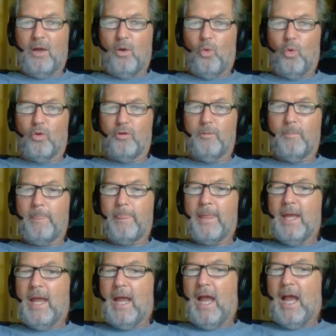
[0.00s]
order.
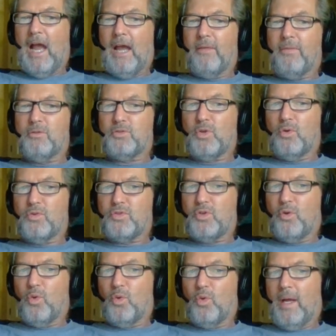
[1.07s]
There's
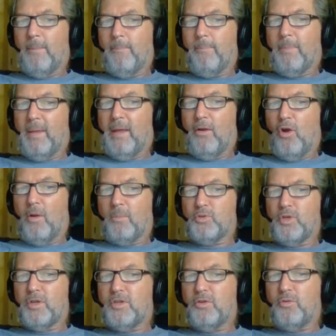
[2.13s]
also an
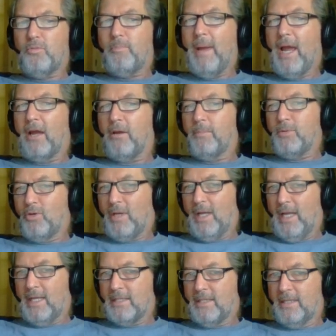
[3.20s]
option to back up your
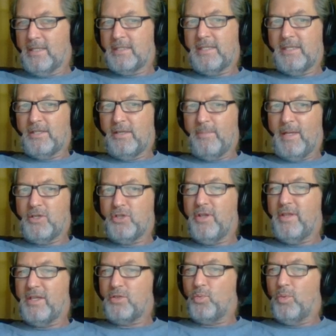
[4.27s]
class list. As I
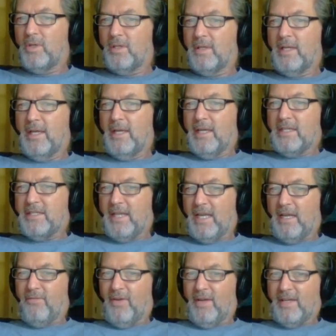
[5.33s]
mentioned, this will
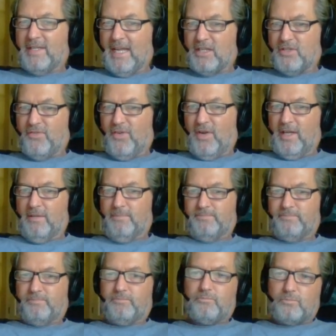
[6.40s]
save a text file,
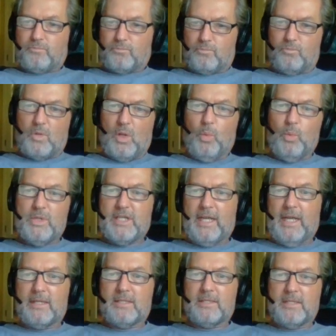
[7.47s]
which
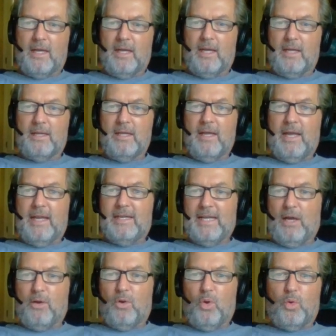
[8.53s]
gets
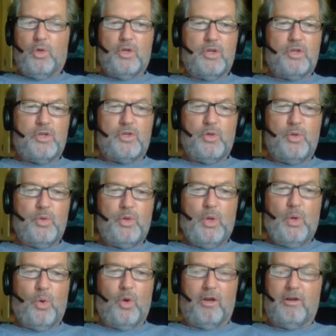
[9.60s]
downloaded to
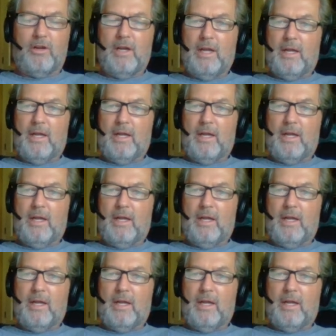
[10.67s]
your